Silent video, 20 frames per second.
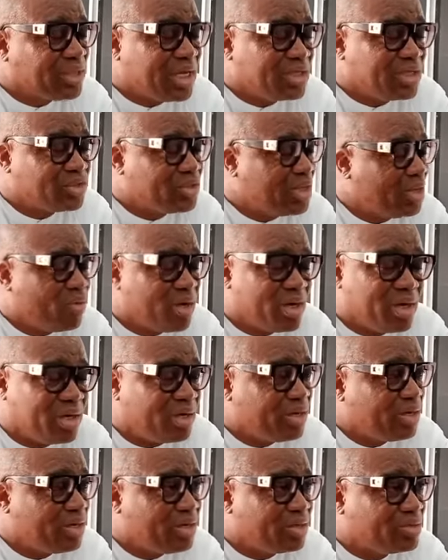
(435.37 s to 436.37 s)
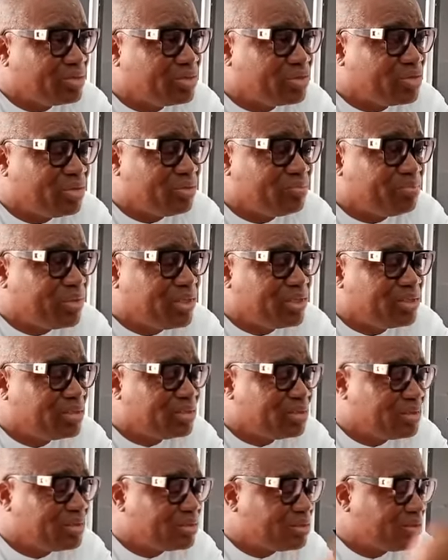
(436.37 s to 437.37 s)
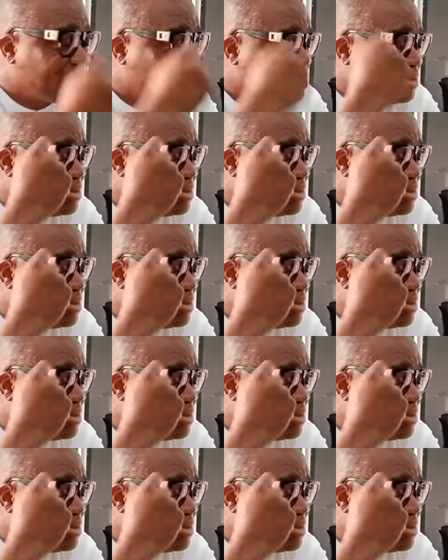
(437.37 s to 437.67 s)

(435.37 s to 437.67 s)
That's not what I heard. So please.